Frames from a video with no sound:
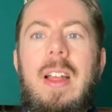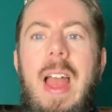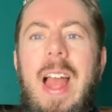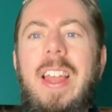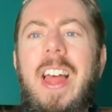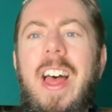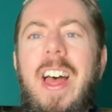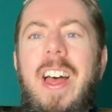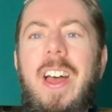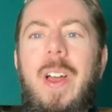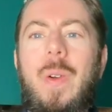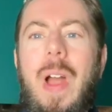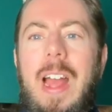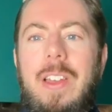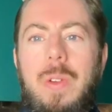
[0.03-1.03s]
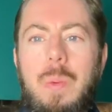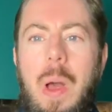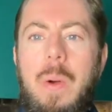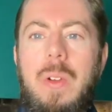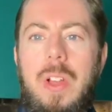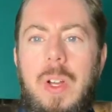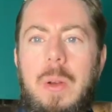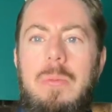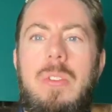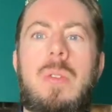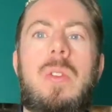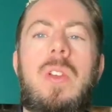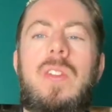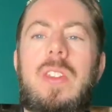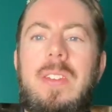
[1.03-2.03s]
Hello and welcome to
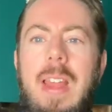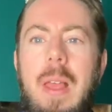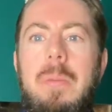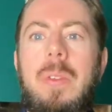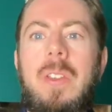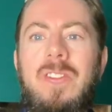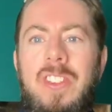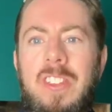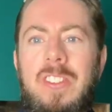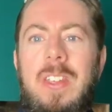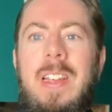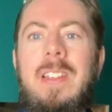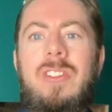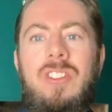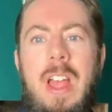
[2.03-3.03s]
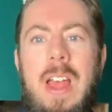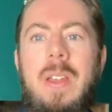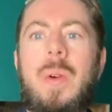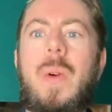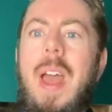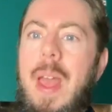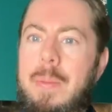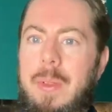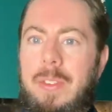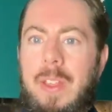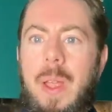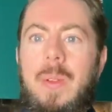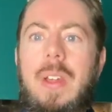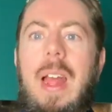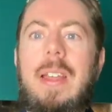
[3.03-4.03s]
another Steps of Sussex channel
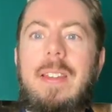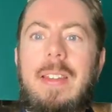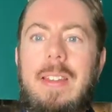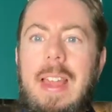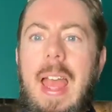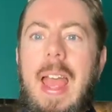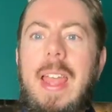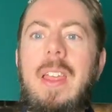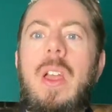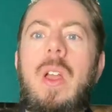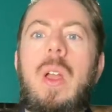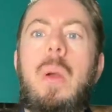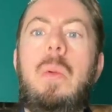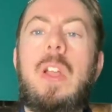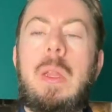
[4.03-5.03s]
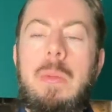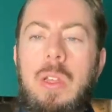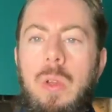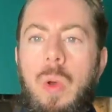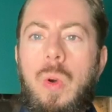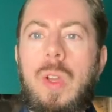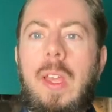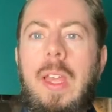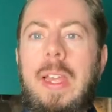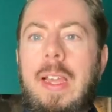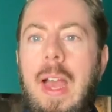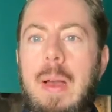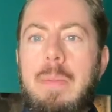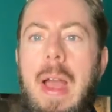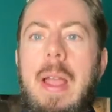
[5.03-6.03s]
episode, and today we're going to be talking
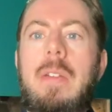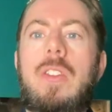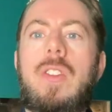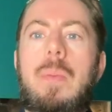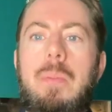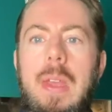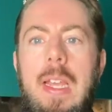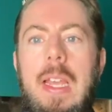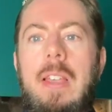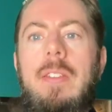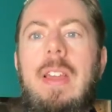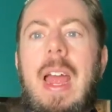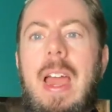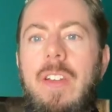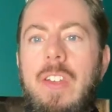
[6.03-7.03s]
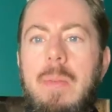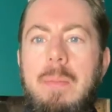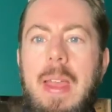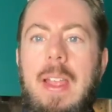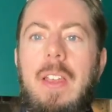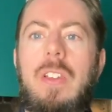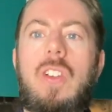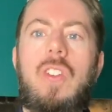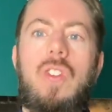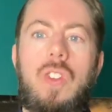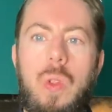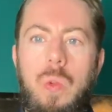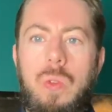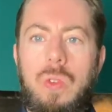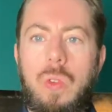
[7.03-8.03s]
about the biggest Harry and Meghan
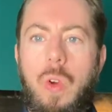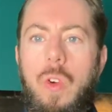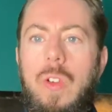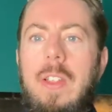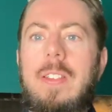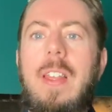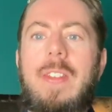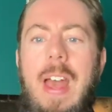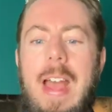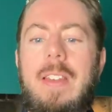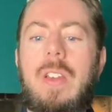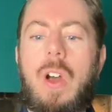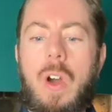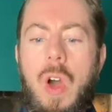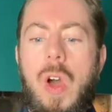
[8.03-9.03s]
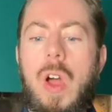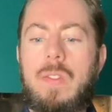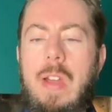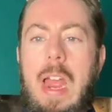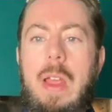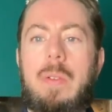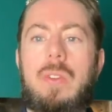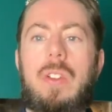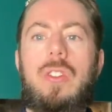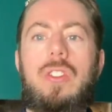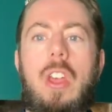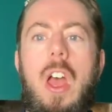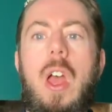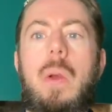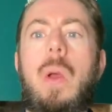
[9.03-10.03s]
news stories that are around.
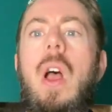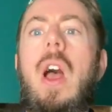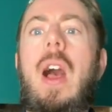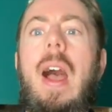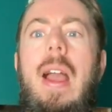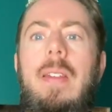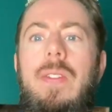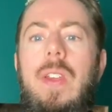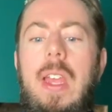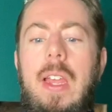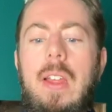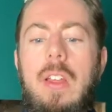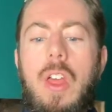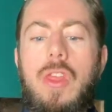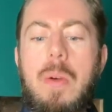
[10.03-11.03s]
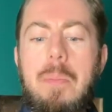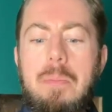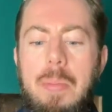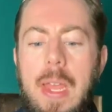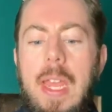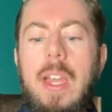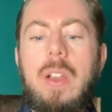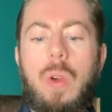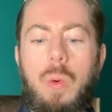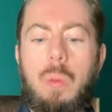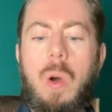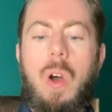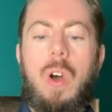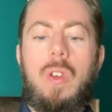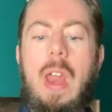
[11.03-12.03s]
So I think the big
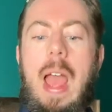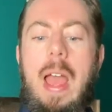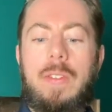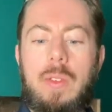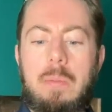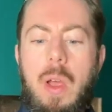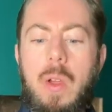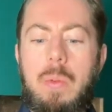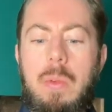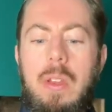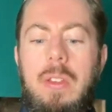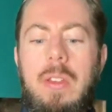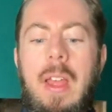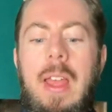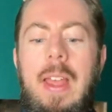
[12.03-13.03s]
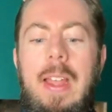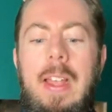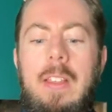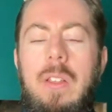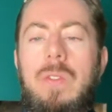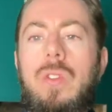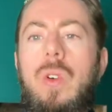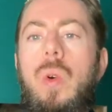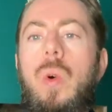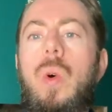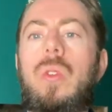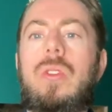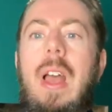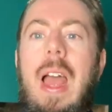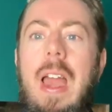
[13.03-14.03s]
one at the moment is of
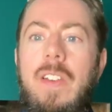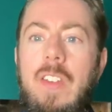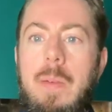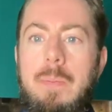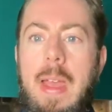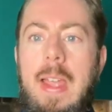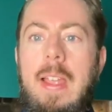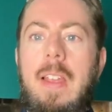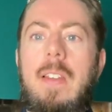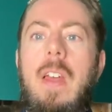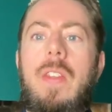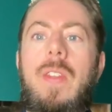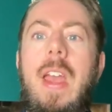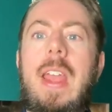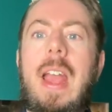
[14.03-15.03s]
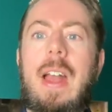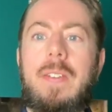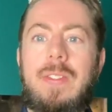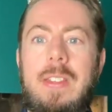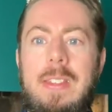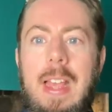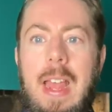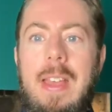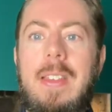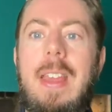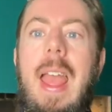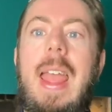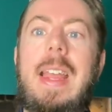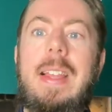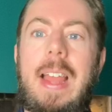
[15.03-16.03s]
course Harry and Meghan. They have sent
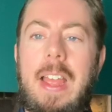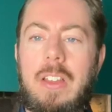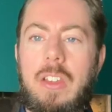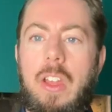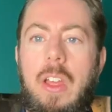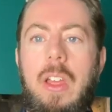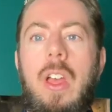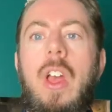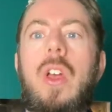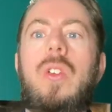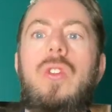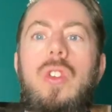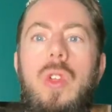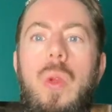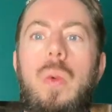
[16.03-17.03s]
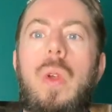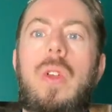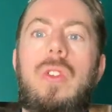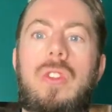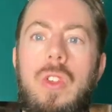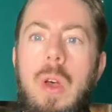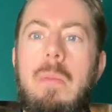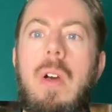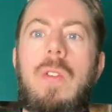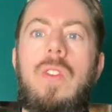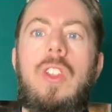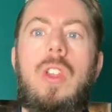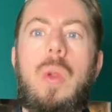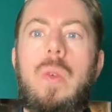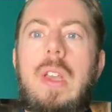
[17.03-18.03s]
a letter to some of
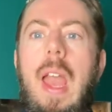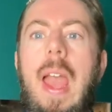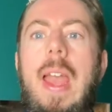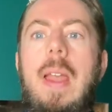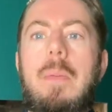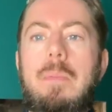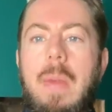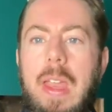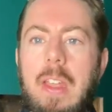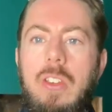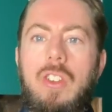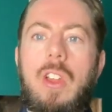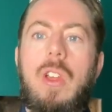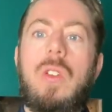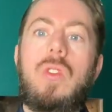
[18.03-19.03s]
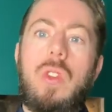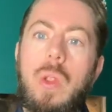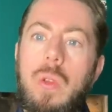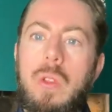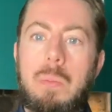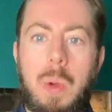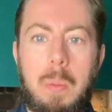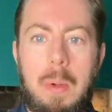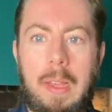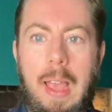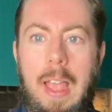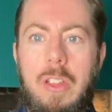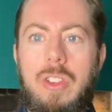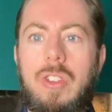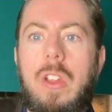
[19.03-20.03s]
the UK major news
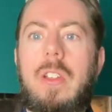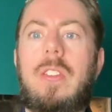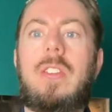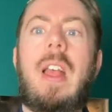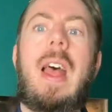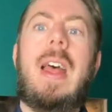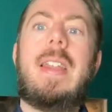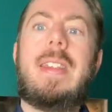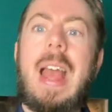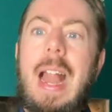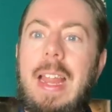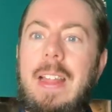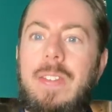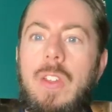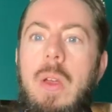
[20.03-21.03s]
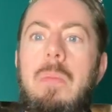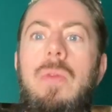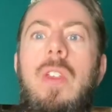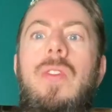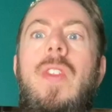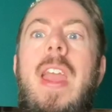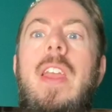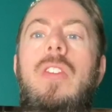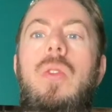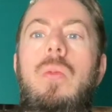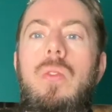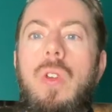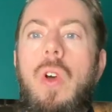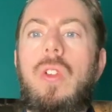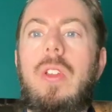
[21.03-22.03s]
publications telling them that they do
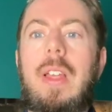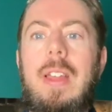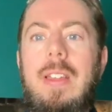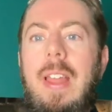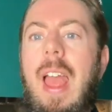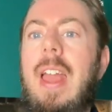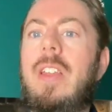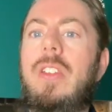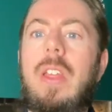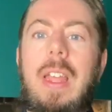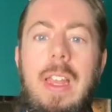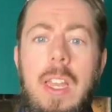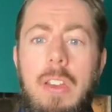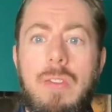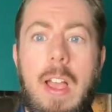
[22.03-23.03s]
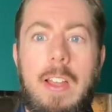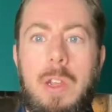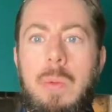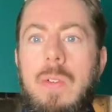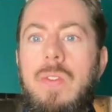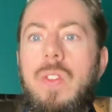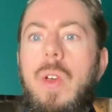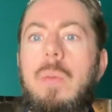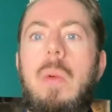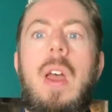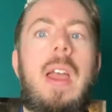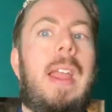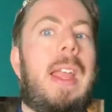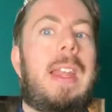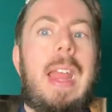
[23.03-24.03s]
not intend to interact with them
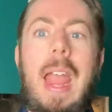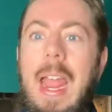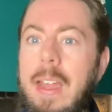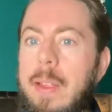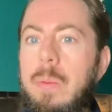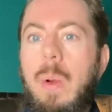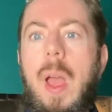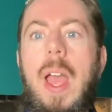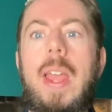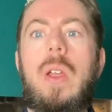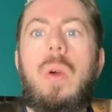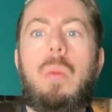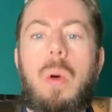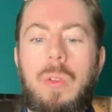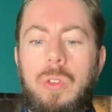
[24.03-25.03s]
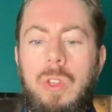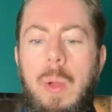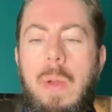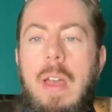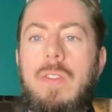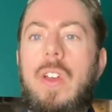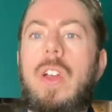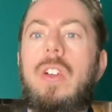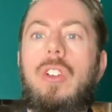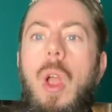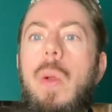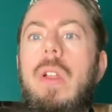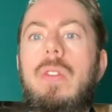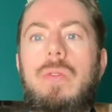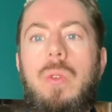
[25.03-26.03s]
in any way whatsoever
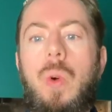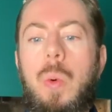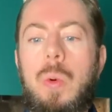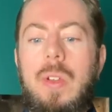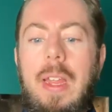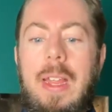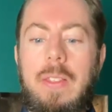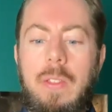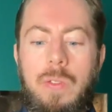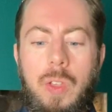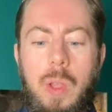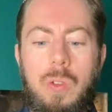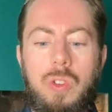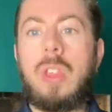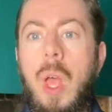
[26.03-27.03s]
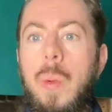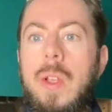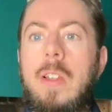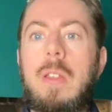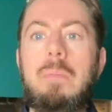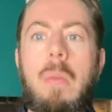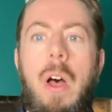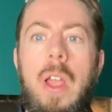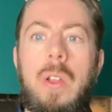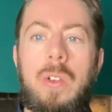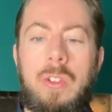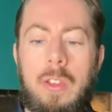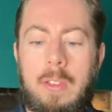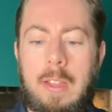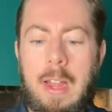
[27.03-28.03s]
going forward in the future. So it is my
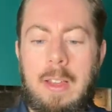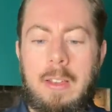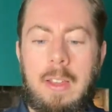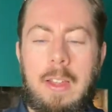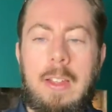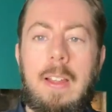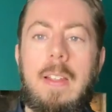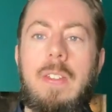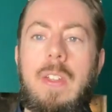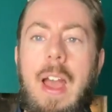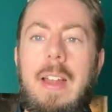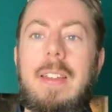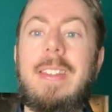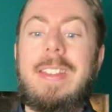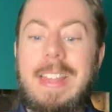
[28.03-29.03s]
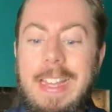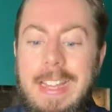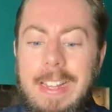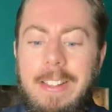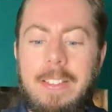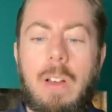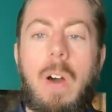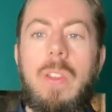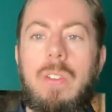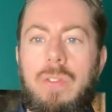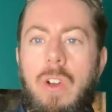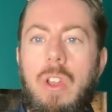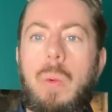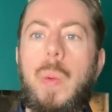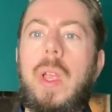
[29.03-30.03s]
understanding that these are the
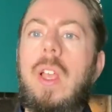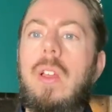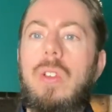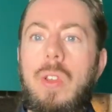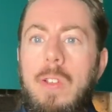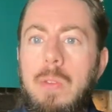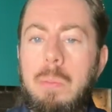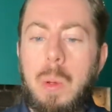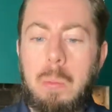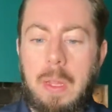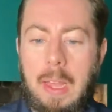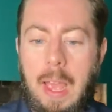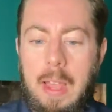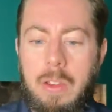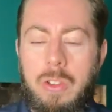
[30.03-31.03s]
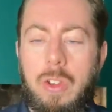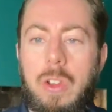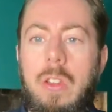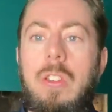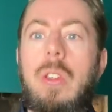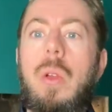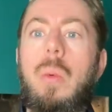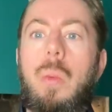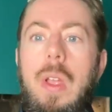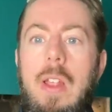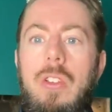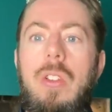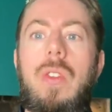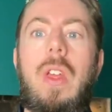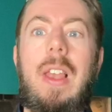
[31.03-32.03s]
following news publications
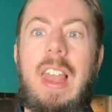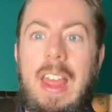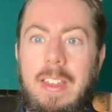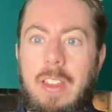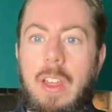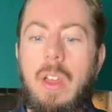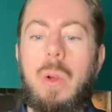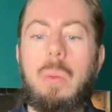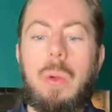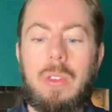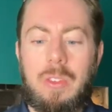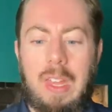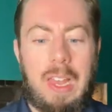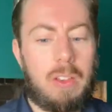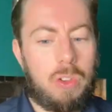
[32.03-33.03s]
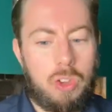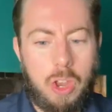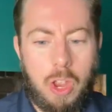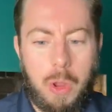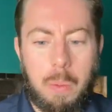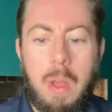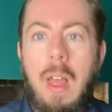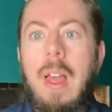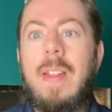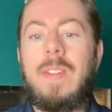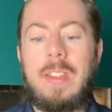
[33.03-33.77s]
which the letter was sent to: the